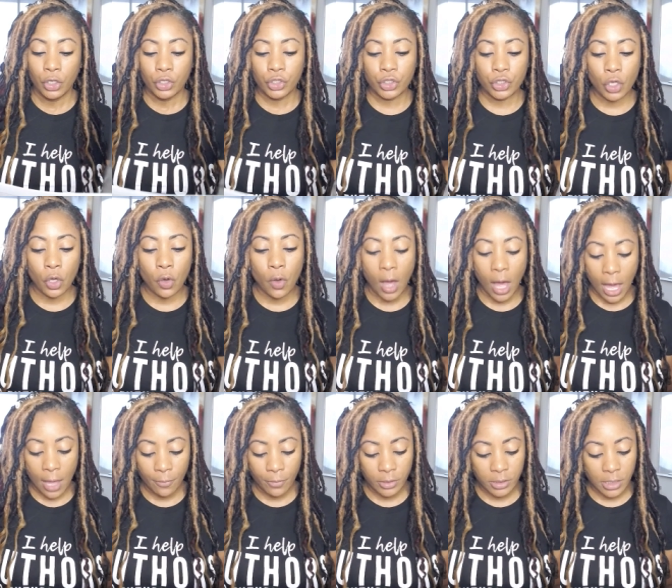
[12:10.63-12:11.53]
So
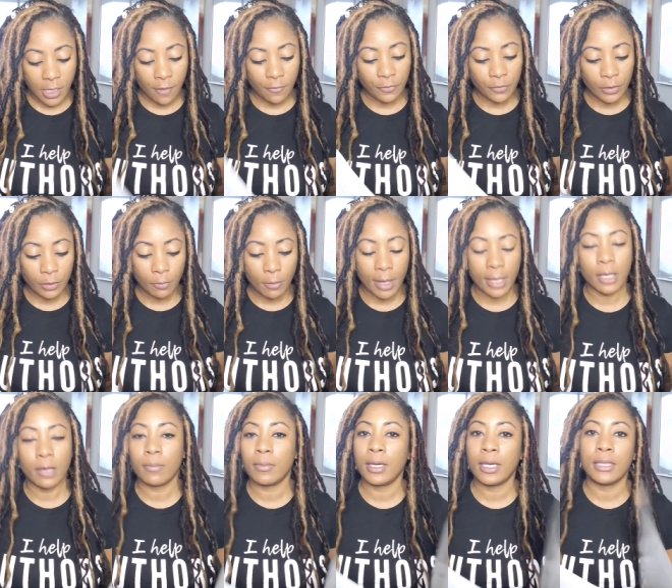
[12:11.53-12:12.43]
I would definitely
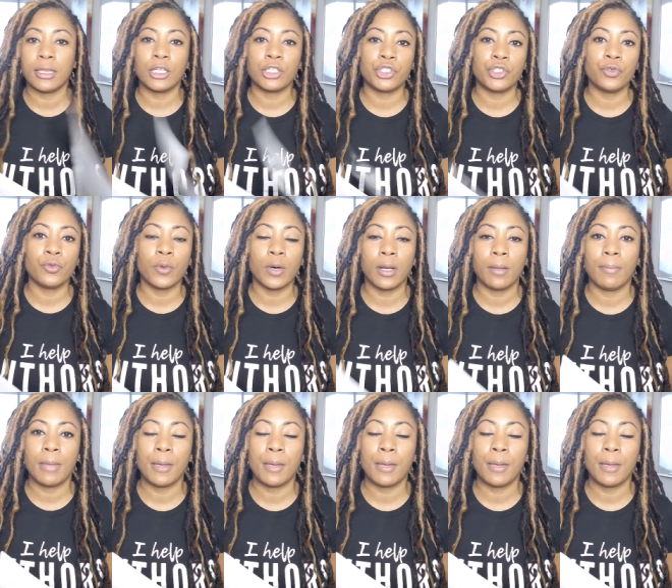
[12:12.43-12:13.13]
recommend that you wanna